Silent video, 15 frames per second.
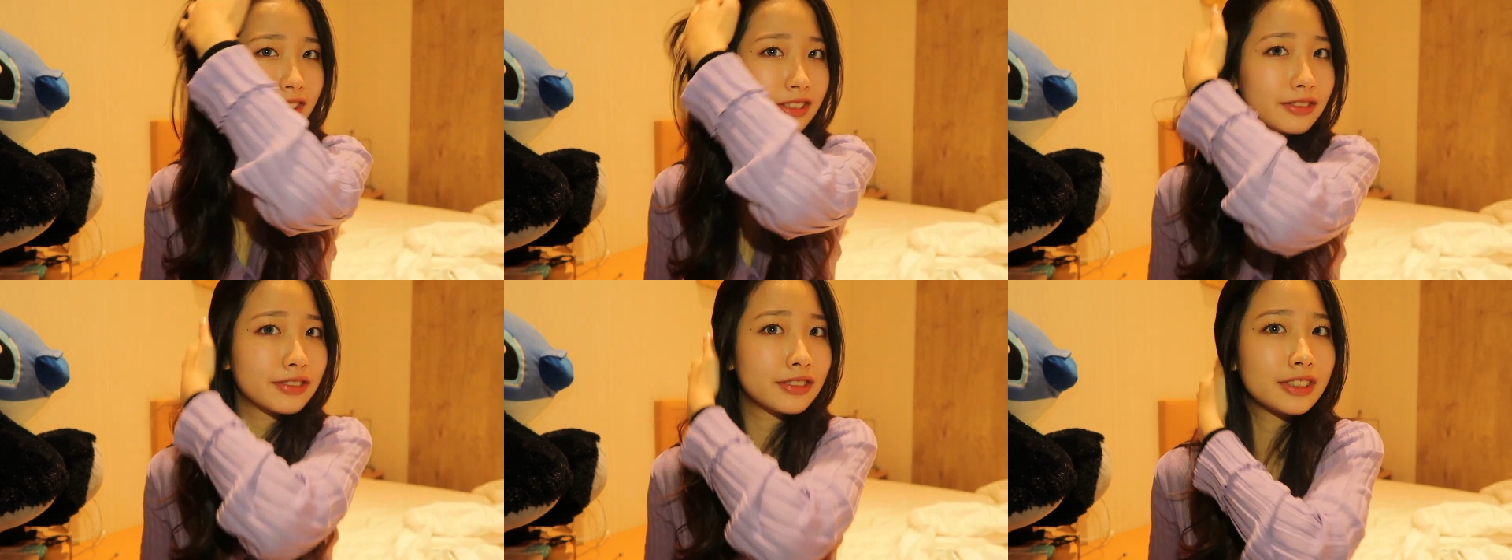
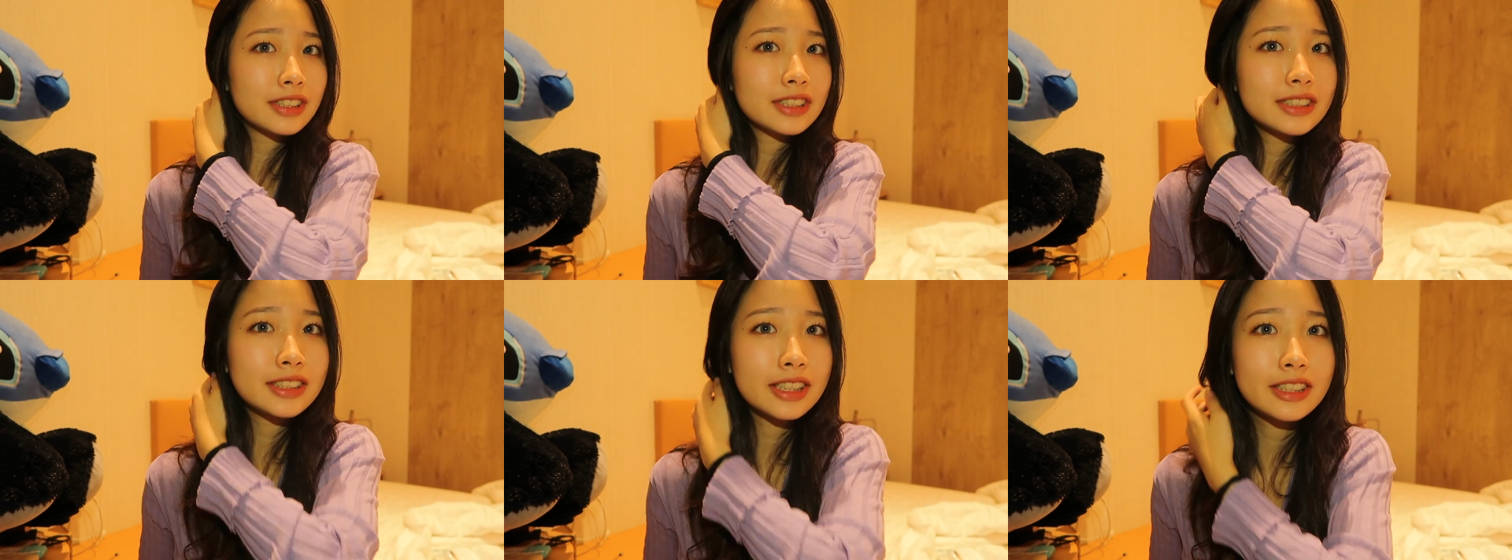
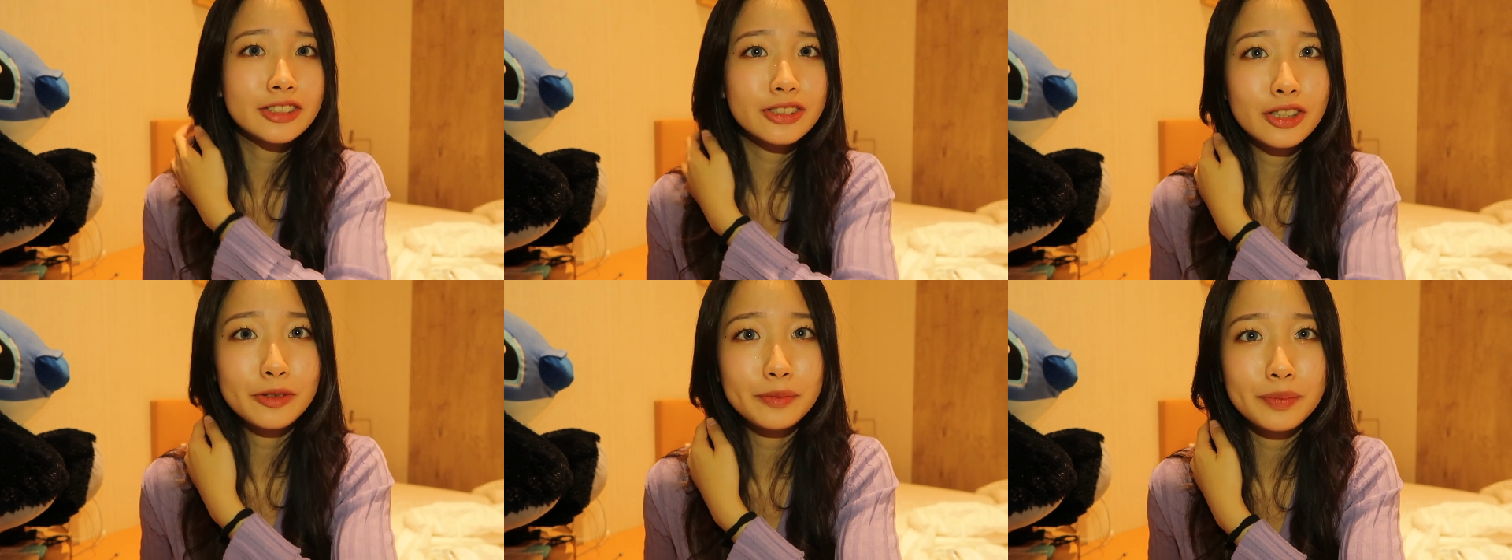difference as
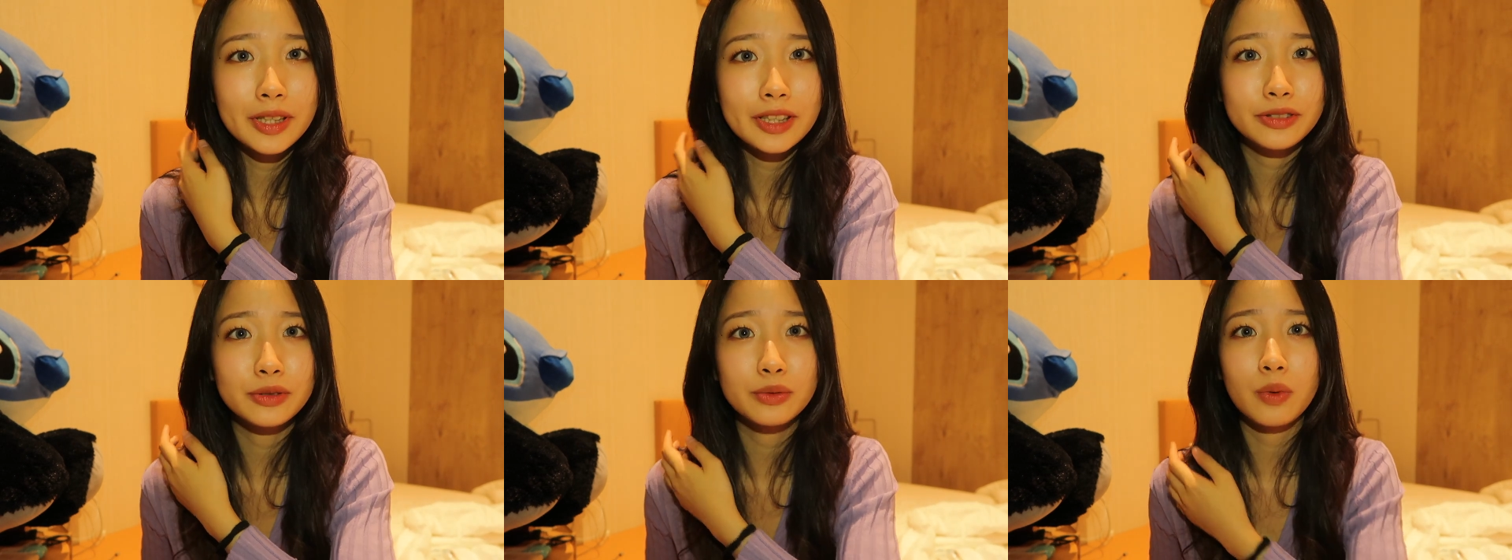
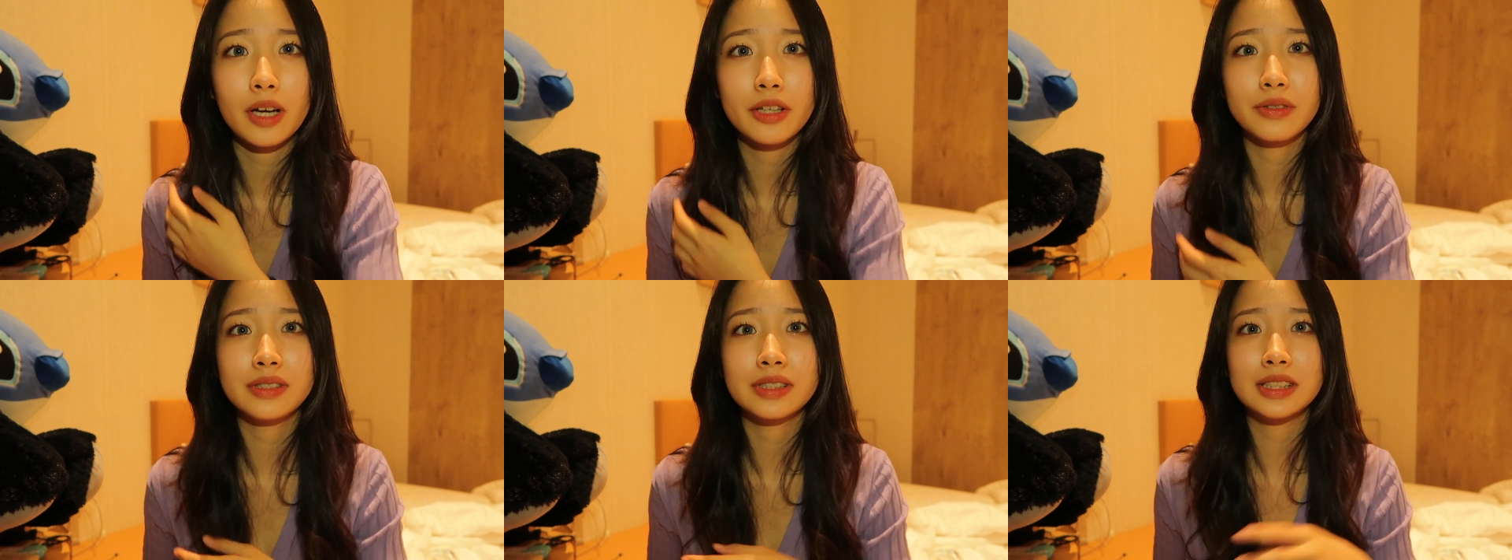compared to
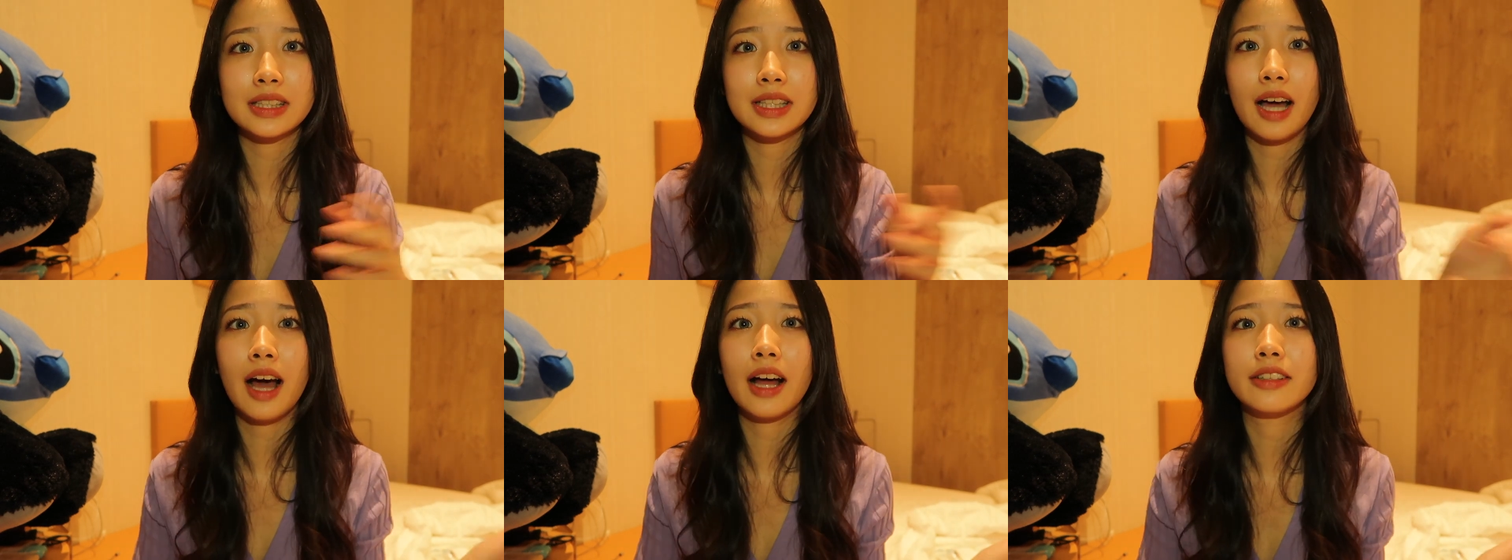what you
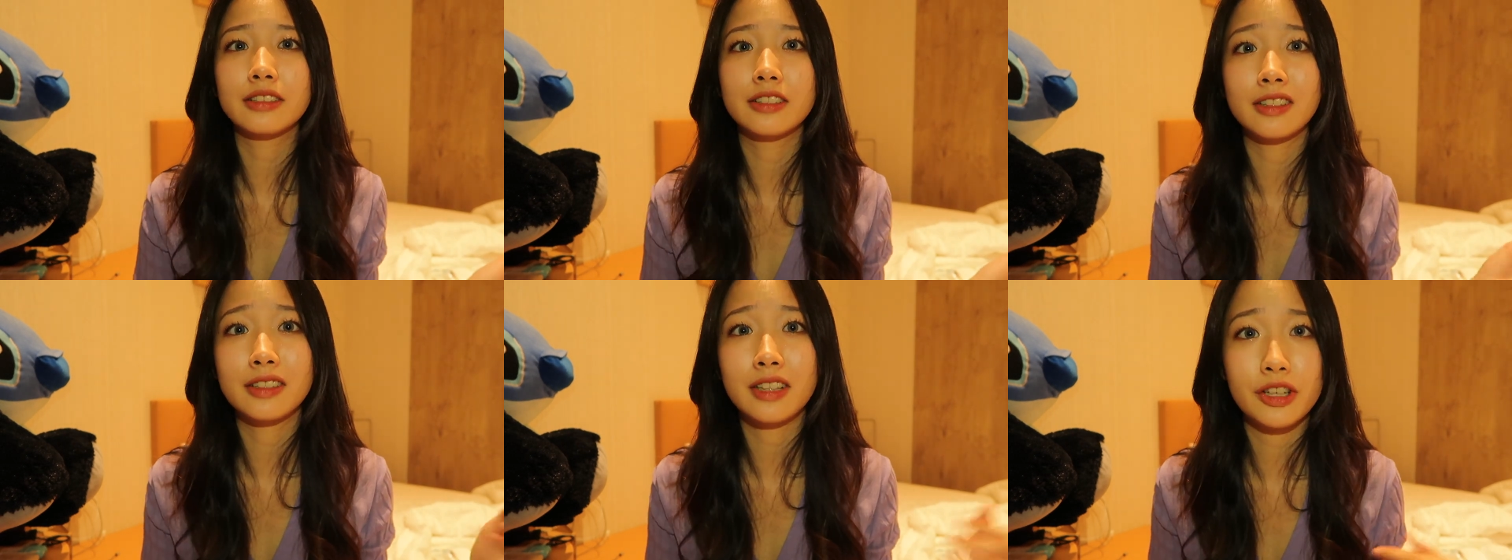see
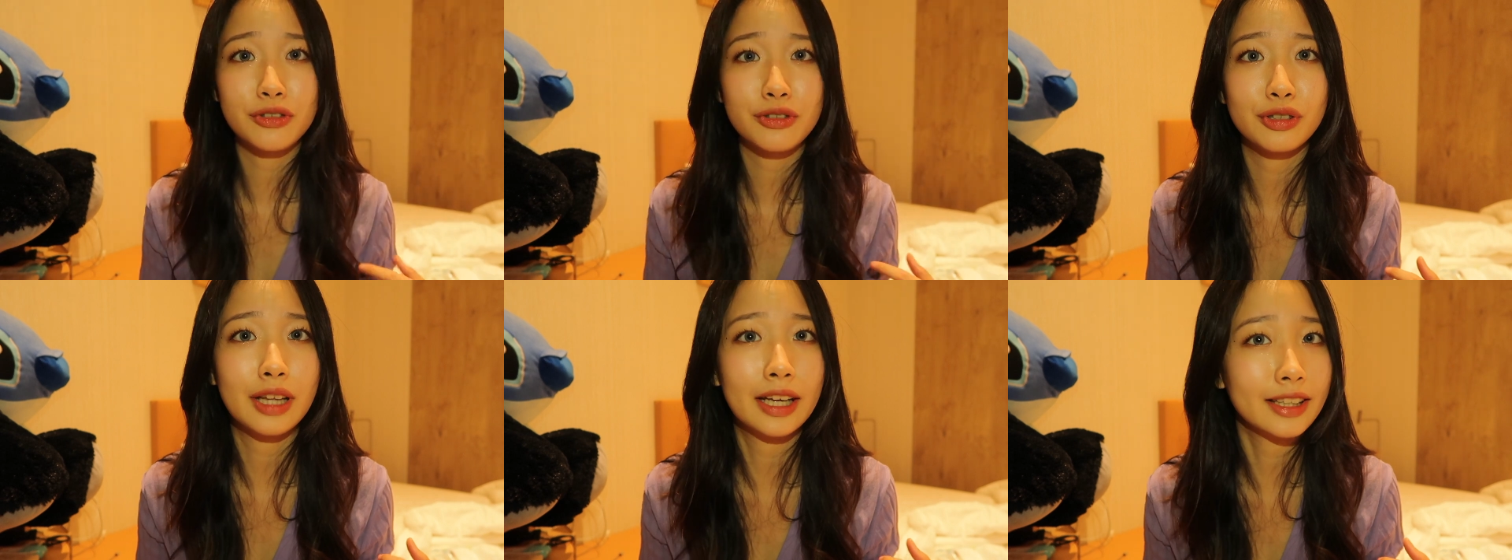under
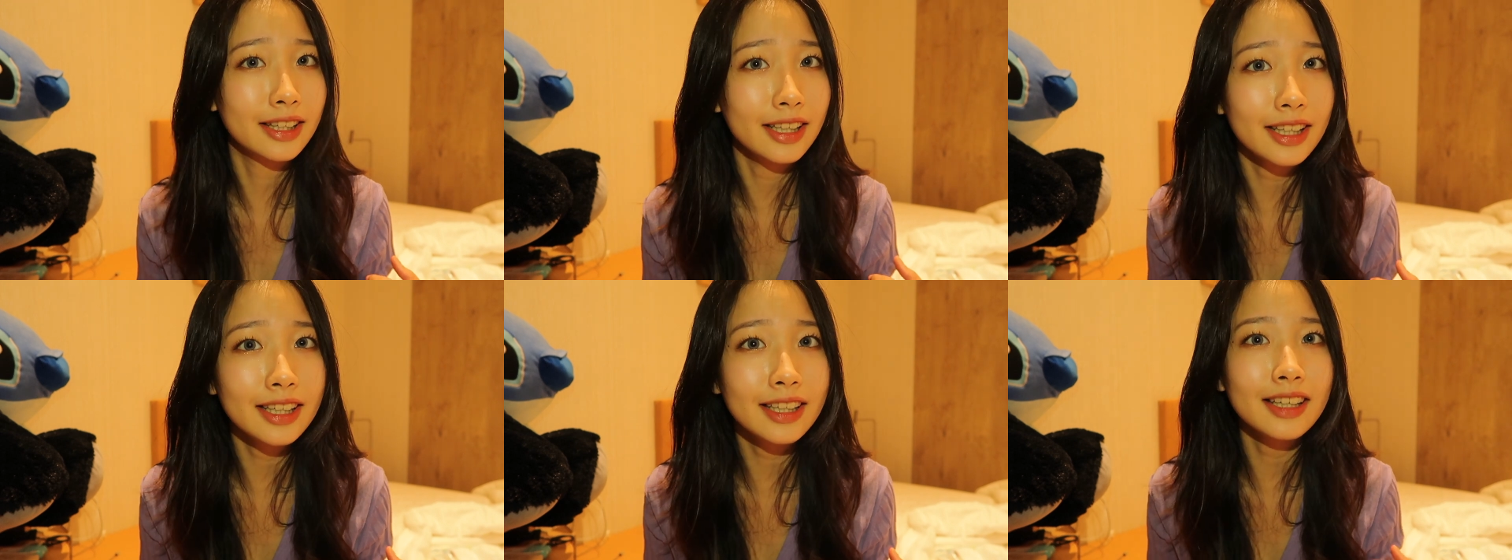natural
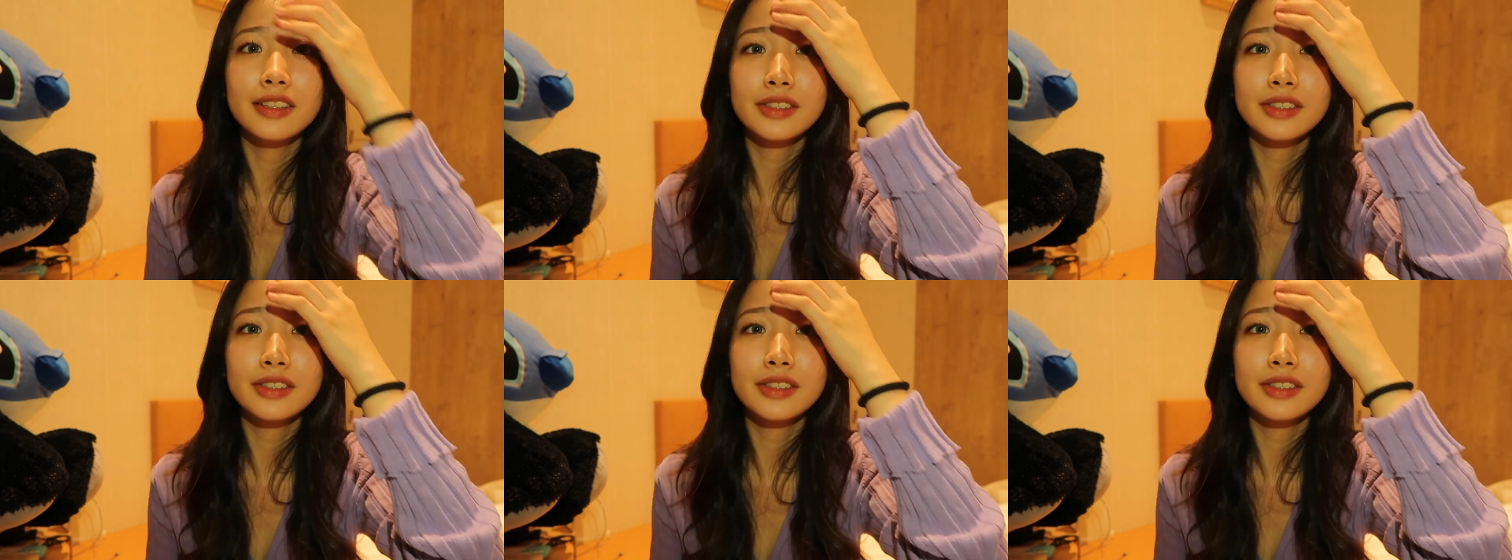lighting.